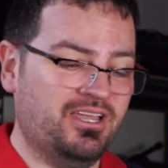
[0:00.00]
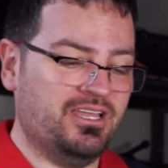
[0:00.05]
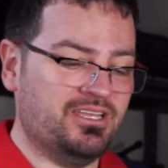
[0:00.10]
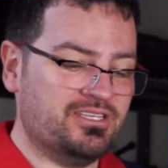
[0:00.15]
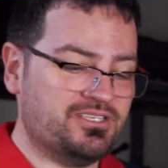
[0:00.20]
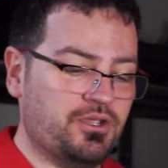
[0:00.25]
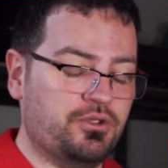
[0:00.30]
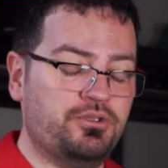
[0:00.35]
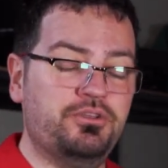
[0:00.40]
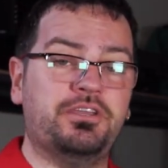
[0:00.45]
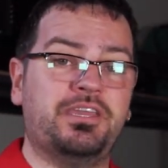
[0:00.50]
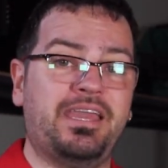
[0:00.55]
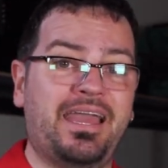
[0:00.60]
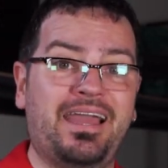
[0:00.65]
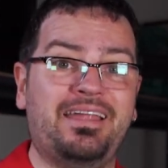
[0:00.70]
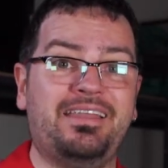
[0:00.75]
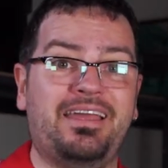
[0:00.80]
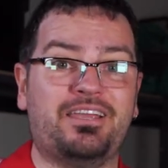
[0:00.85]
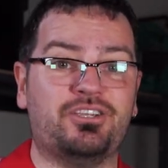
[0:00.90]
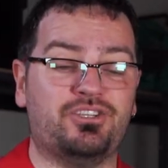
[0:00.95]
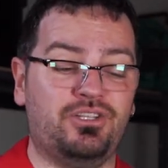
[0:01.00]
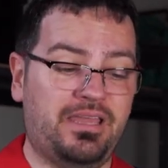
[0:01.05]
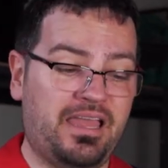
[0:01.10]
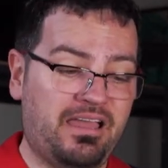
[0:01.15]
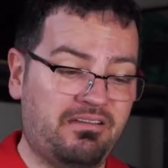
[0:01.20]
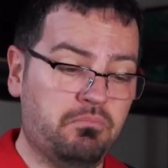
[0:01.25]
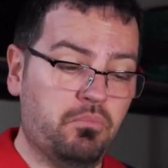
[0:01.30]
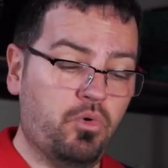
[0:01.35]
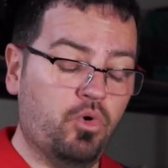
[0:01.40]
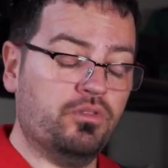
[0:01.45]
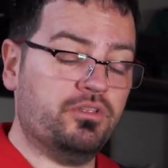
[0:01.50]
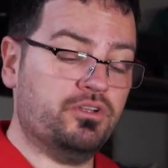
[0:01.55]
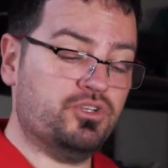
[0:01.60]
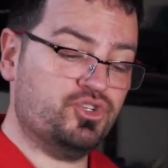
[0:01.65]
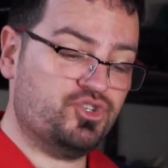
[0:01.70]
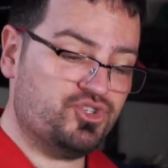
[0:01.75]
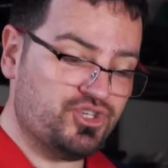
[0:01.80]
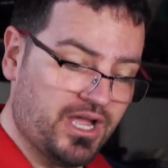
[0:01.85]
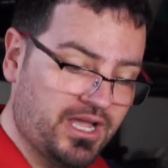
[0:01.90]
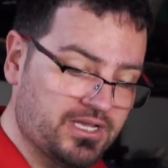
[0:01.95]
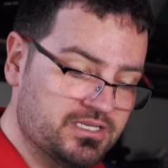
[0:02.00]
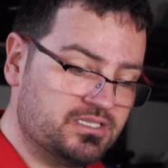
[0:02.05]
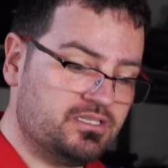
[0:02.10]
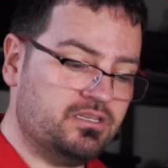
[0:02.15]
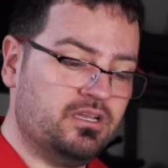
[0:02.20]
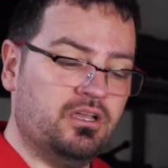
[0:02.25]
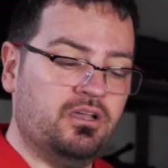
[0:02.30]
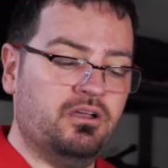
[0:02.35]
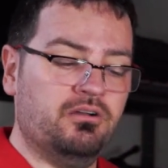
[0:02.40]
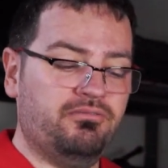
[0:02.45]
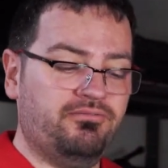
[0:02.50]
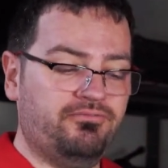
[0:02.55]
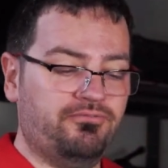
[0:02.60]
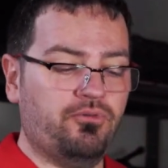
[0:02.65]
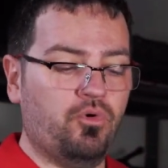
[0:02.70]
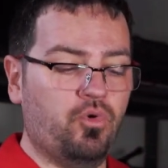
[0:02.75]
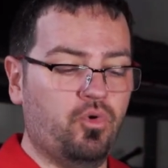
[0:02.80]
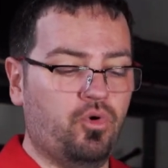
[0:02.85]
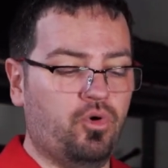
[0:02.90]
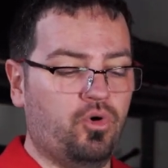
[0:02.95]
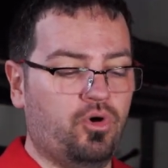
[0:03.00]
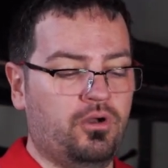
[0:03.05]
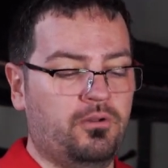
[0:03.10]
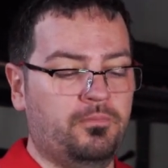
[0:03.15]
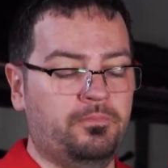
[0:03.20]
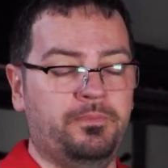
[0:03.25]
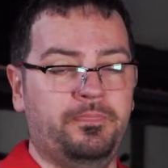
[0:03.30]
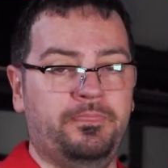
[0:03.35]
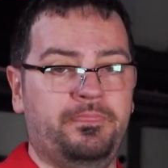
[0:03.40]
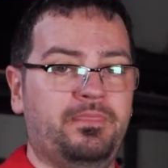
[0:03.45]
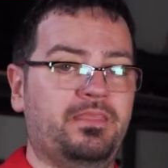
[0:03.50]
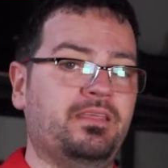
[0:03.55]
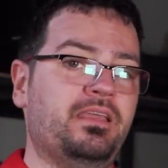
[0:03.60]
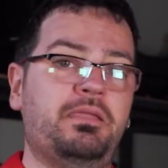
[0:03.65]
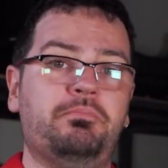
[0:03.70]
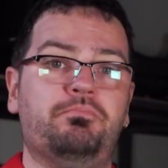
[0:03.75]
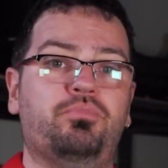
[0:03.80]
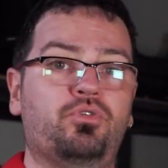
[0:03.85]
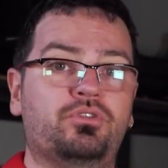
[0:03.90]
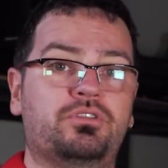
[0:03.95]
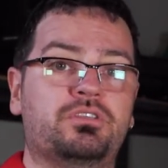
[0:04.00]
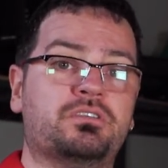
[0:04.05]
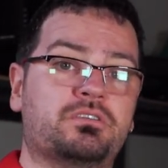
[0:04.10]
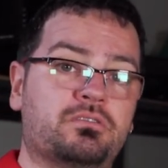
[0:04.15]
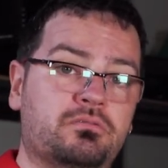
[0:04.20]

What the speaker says: So you can actually have more than just 4 inputs.